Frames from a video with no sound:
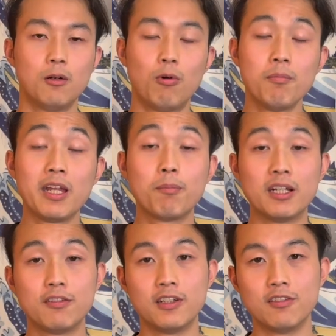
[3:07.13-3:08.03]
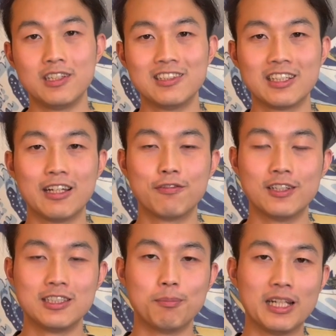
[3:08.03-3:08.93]
One main benefit of using a
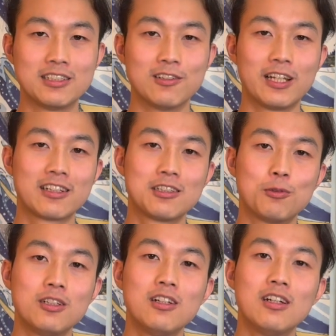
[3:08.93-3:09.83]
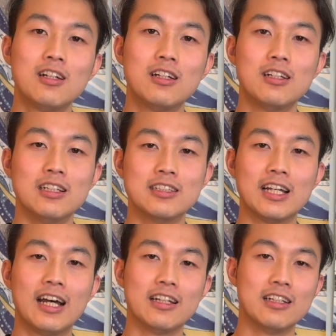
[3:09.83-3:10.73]
fuzzy bass tone like this one is
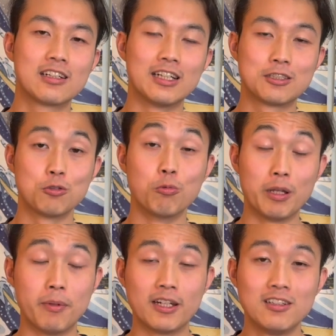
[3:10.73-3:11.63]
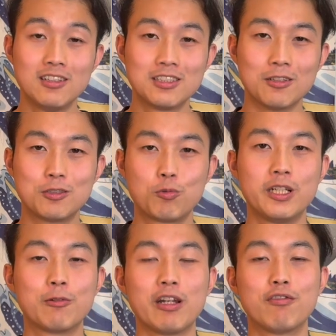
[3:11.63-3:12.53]
that it cuts through way better, so it's really
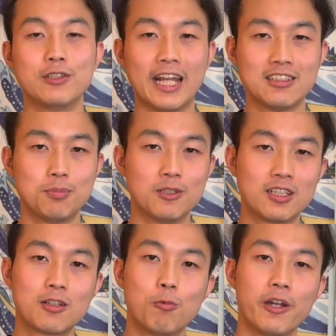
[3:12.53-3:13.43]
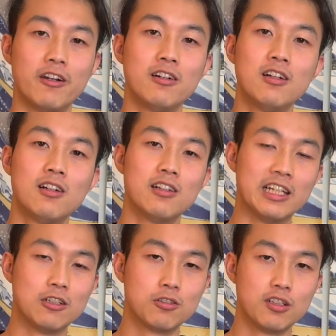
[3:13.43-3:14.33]
great for dance music where they
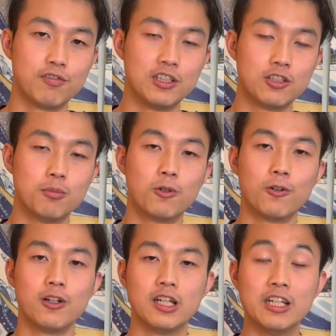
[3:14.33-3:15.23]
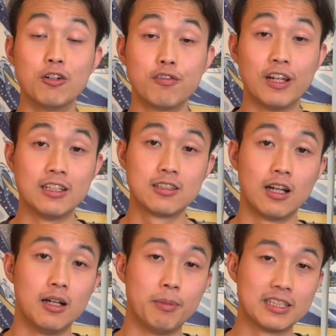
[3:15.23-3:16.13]
usually feature more in-your-face
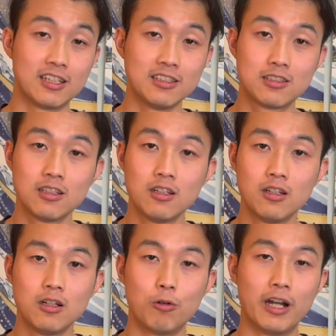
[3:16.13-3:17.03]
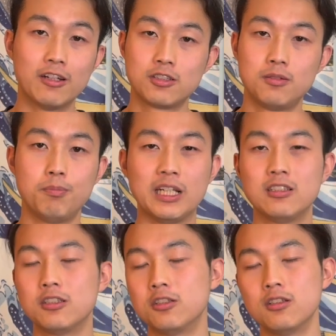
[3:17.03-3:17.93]
bass lines, or else bass
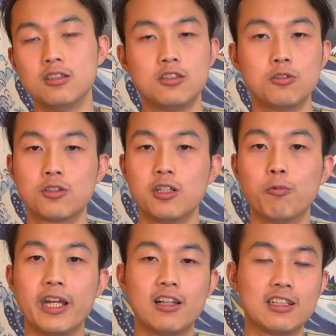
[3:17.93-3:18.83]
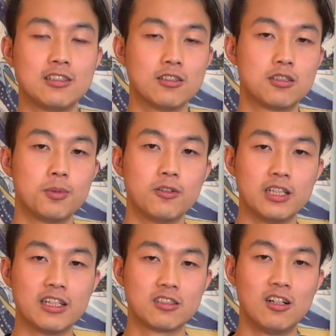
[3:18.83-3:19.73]
is usually way less noticeable in
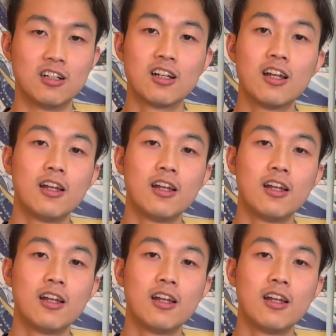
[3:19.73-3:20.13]
a song.